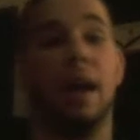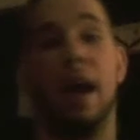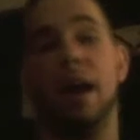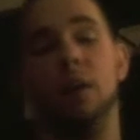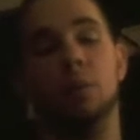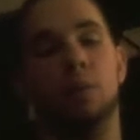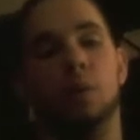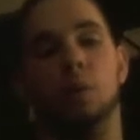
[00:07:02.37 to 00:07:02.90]
I
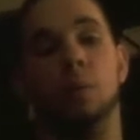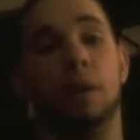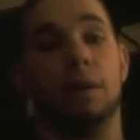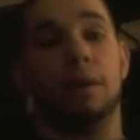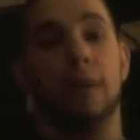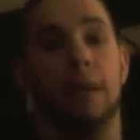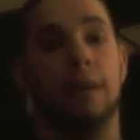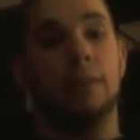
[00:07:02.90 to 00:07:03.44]
don't know
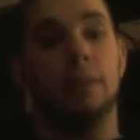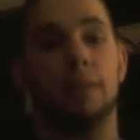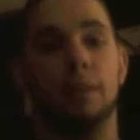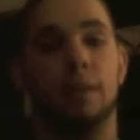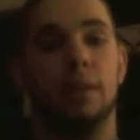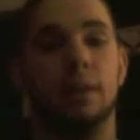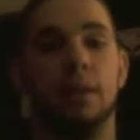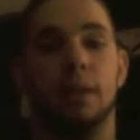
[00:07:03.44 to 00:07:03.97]
about an 8.
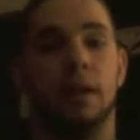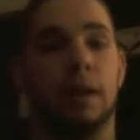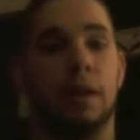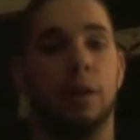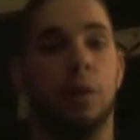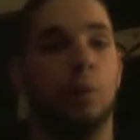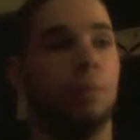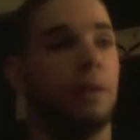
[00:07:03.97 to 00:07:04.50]
I
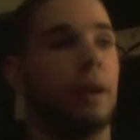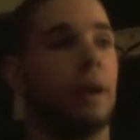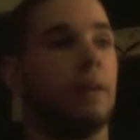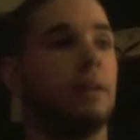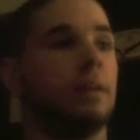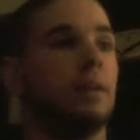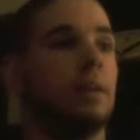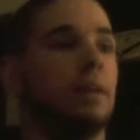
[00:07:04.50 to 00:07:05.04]
hope
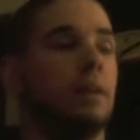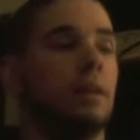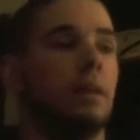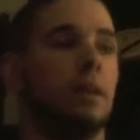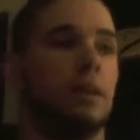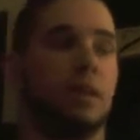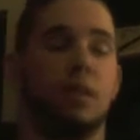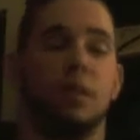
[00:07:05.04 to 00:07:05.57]
not.
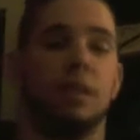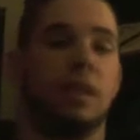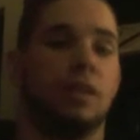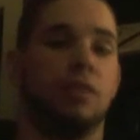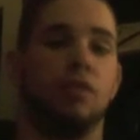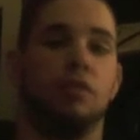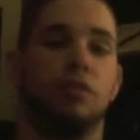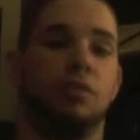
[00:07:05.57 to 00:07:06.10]
I think they
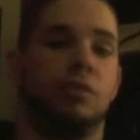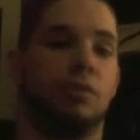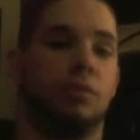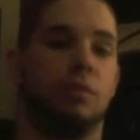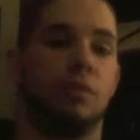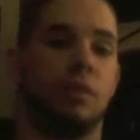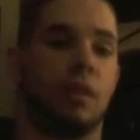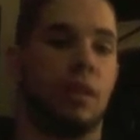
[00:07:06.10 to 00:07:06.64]
can just
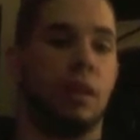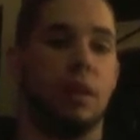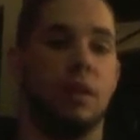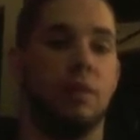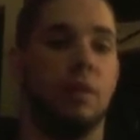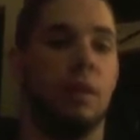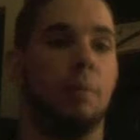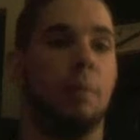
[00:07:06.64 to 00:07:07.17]
get
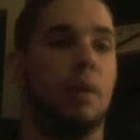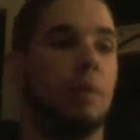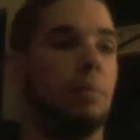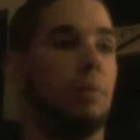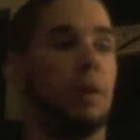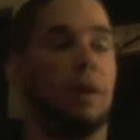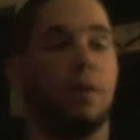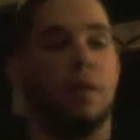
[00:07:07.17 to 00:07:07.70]
a better
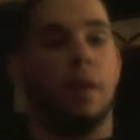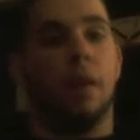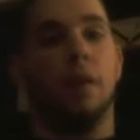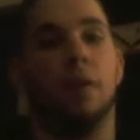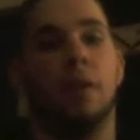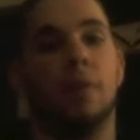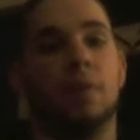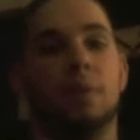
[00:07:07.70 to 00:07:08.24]
player
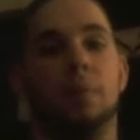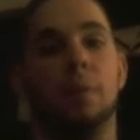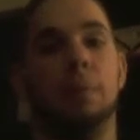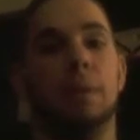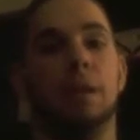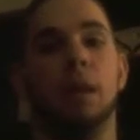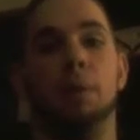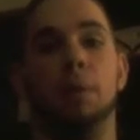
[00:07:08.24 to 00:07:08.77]
there and then
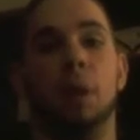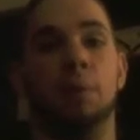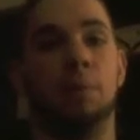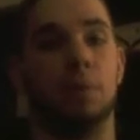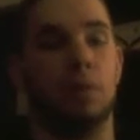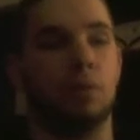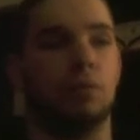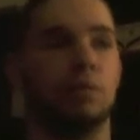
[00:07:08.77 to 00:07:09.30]
maybe come up,
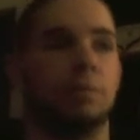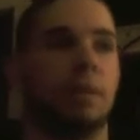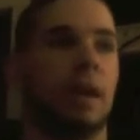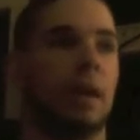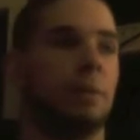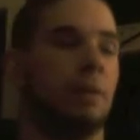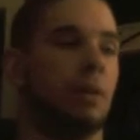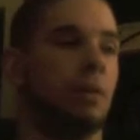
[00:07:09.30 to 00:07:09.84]
use some
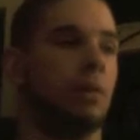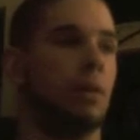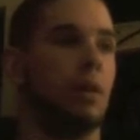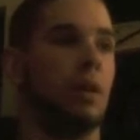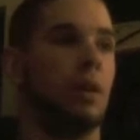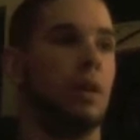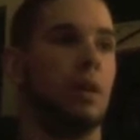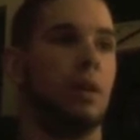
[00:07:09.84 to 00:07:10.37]
ammo,
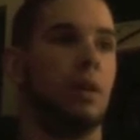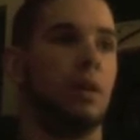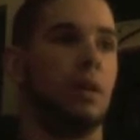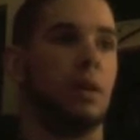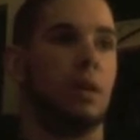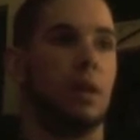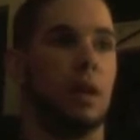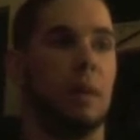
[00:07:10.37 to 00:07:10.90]

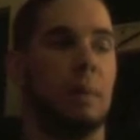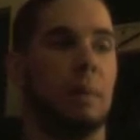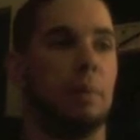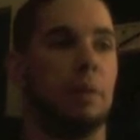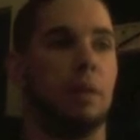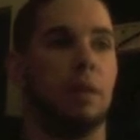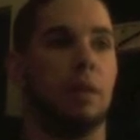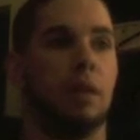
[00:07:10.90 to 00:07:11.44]
and come up
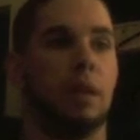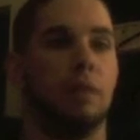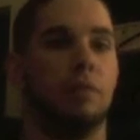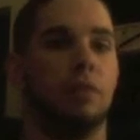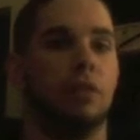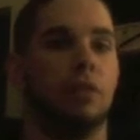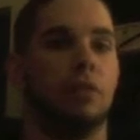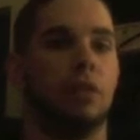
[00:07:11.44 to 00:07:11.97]
into the
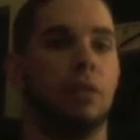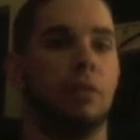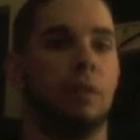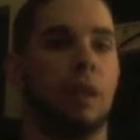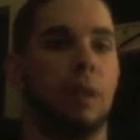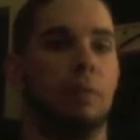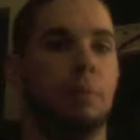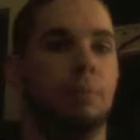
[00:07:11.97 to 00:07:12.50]
late first and
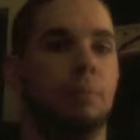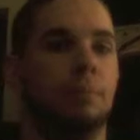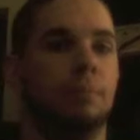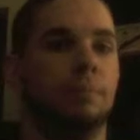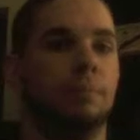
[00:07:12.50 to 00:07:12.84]
grab him.